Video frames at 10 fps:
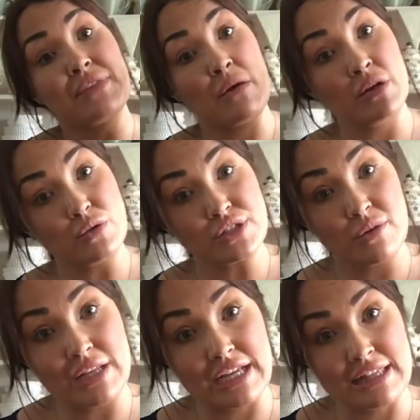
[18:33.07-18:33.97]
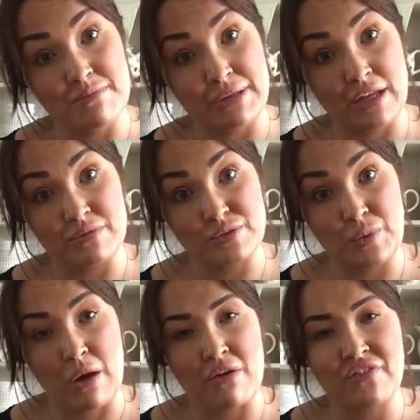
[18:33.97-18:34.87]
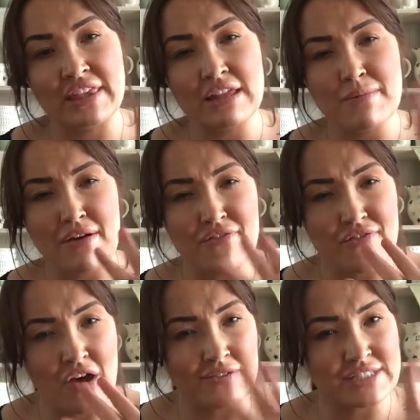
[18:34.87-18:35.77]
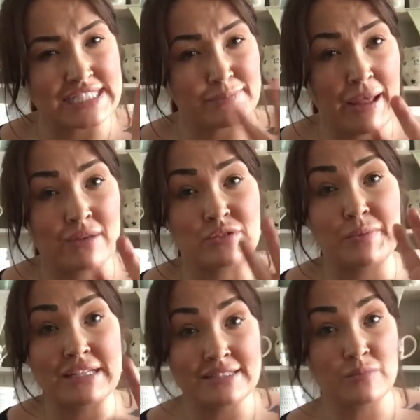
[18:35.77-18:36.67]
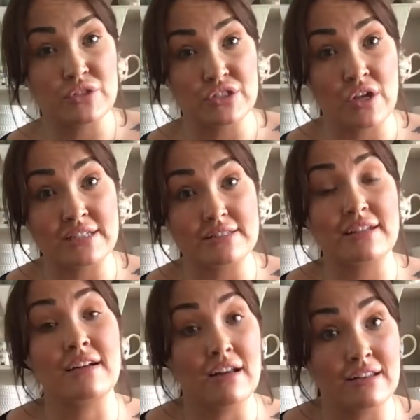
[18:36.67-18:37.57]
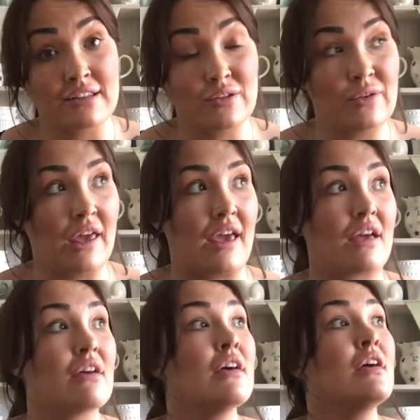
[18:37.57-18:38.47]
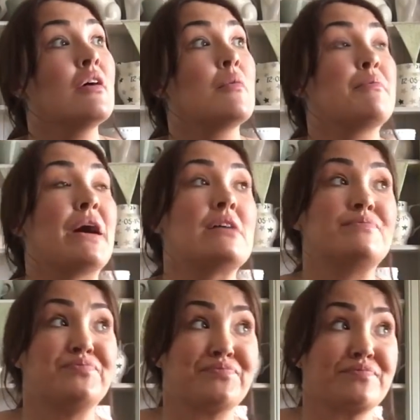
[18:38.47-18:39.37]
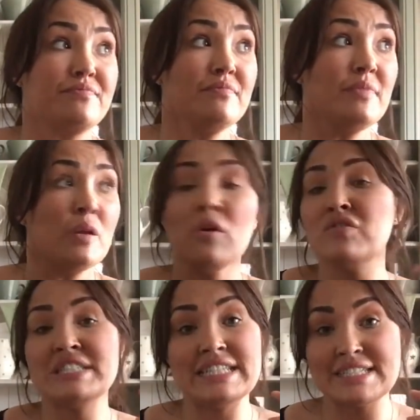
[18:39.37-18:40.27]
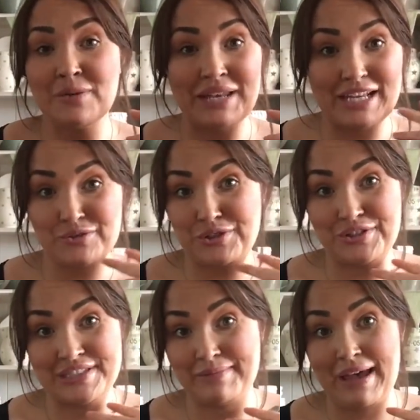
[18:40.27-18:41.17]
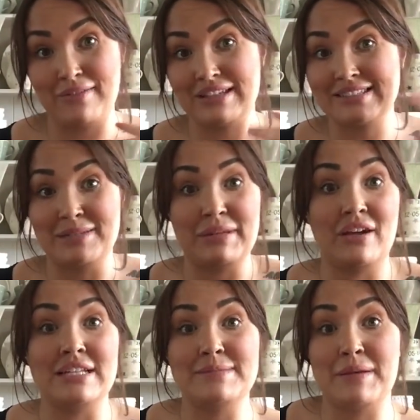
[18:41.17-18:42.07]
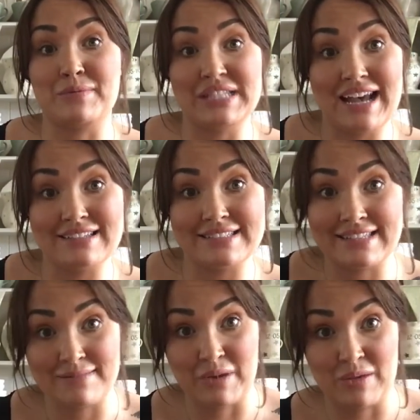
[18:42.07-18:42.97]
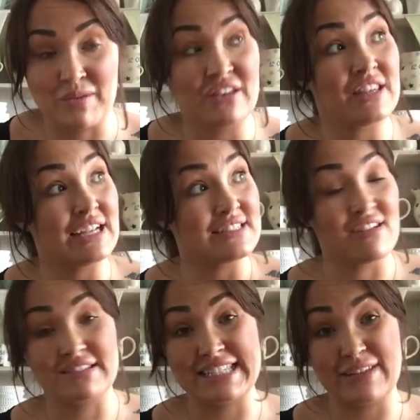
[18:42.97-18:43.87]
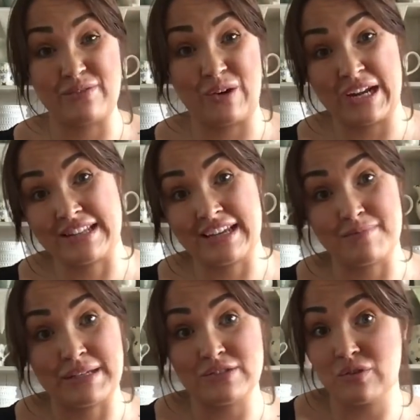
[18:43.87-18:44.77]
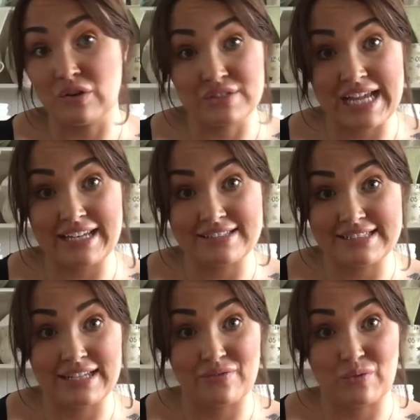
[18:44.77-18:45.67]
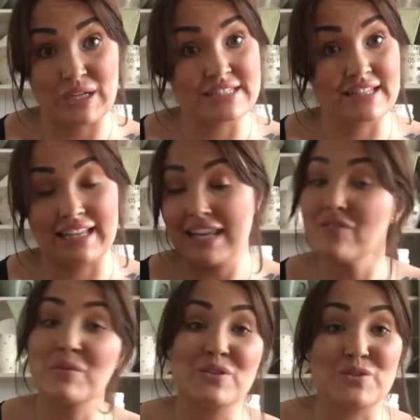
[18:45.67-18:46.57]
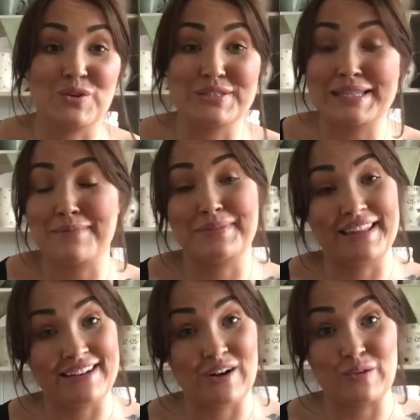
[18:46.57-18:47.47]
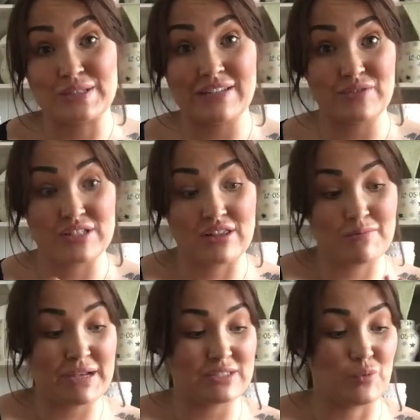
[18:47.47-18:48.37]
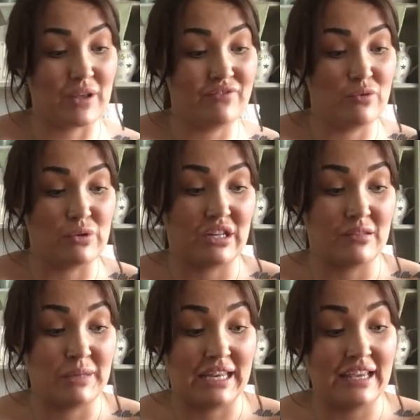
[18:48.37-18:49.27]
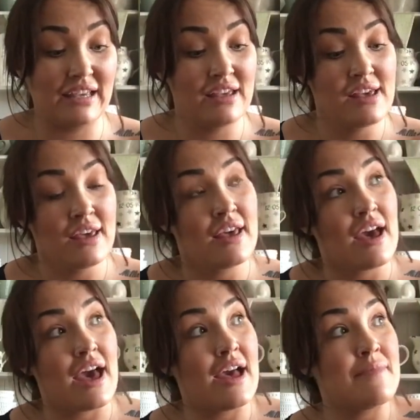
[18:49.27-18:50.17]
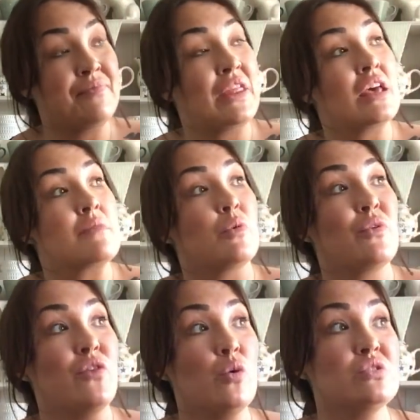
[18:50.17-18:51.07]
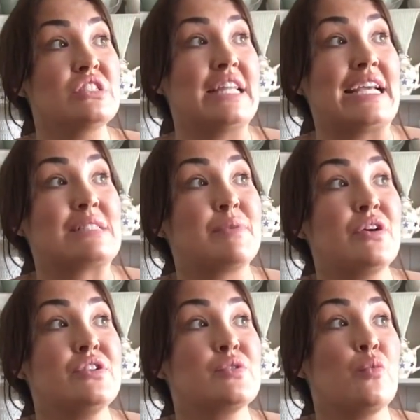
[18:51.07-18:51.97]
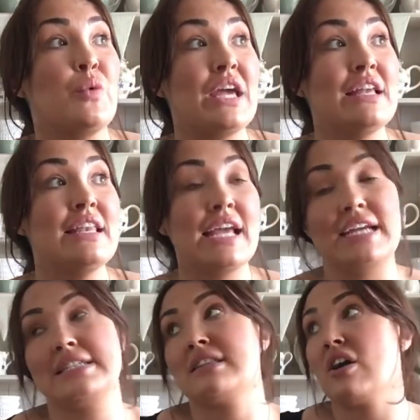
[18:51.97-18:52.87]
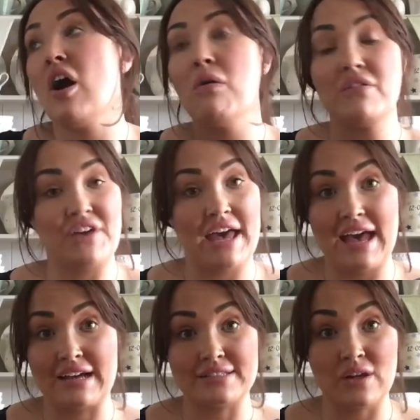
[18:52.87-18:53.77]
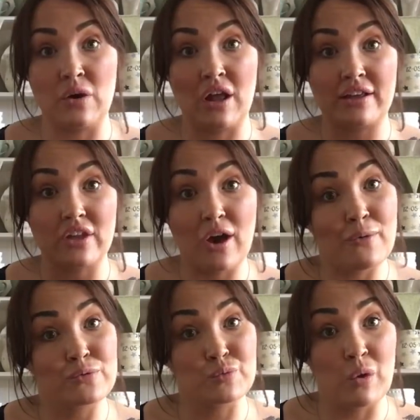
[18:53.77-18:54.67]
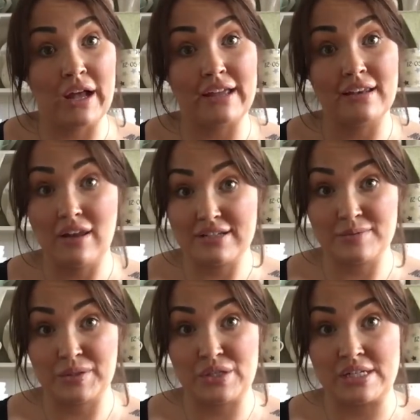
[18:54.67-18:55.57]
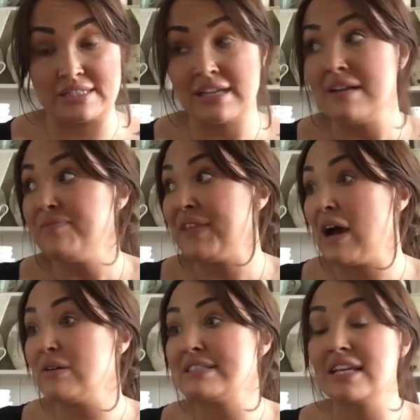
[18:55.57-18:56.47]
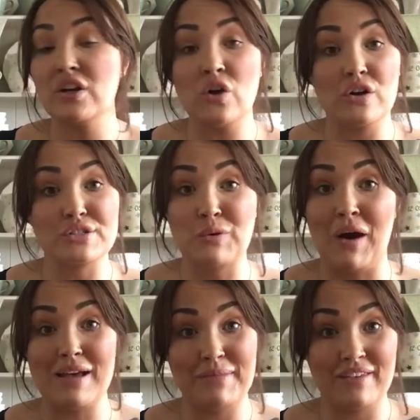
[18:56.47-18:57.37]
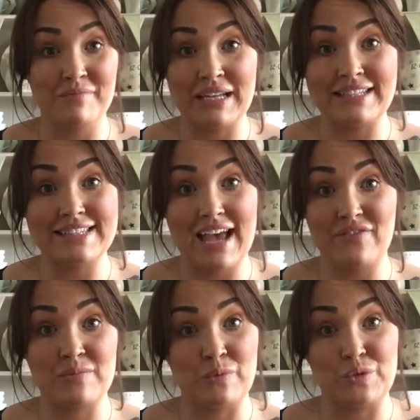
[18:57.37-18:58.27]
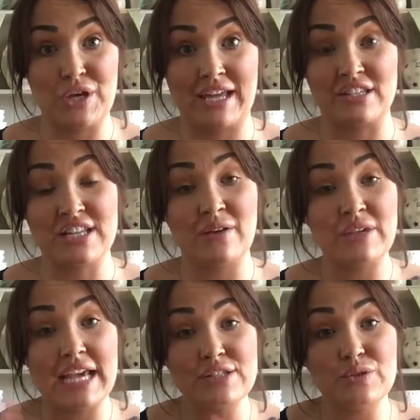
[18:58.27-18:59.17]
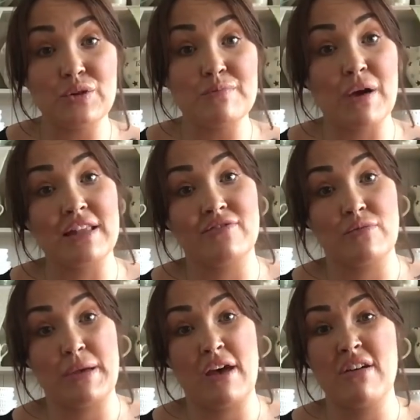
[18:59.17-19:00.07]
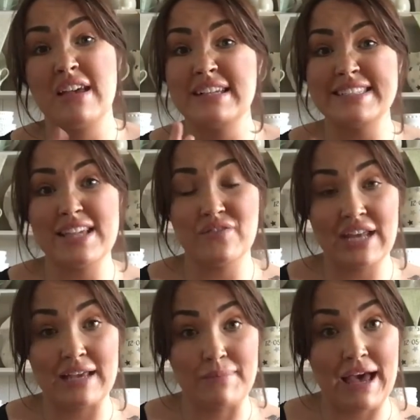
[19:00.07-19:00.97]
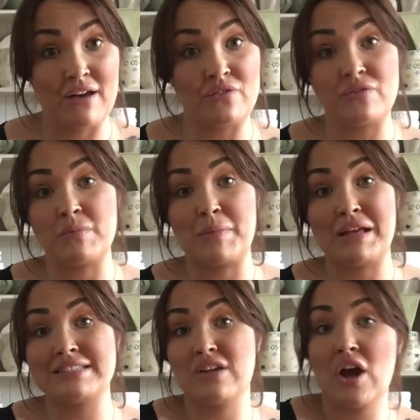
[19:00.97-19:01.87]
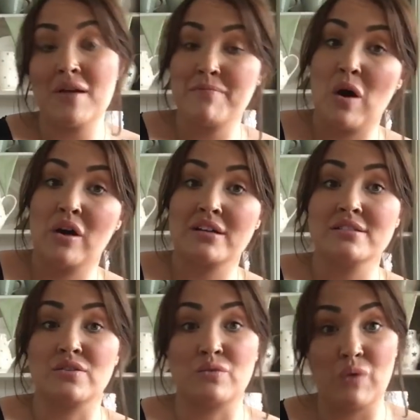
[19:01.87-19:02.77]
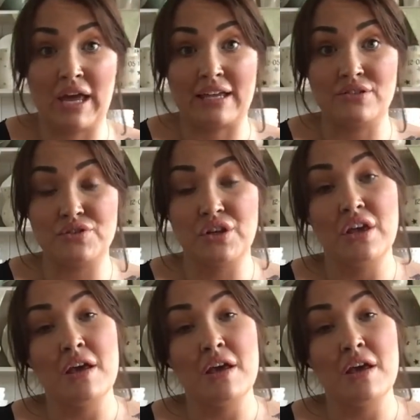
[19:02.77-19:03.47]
I will also link them below as well. I think they're about £5-6, depending what size and colour that you get. But obviously, there's no electricians about that's going to be going into people's houses at the moment. These are delivery, and they can be contactless delivery. So they leave on the doorstep and then go. Deliveries are the best way forward at the minute. But we've ordered these because we need, the whole of our house are like the old white light switches. Now, it's going to cost quite a bit of money to have them all changed. Now, yes, you can buy them for about £7-8 from like places at Home Bargains or The Range.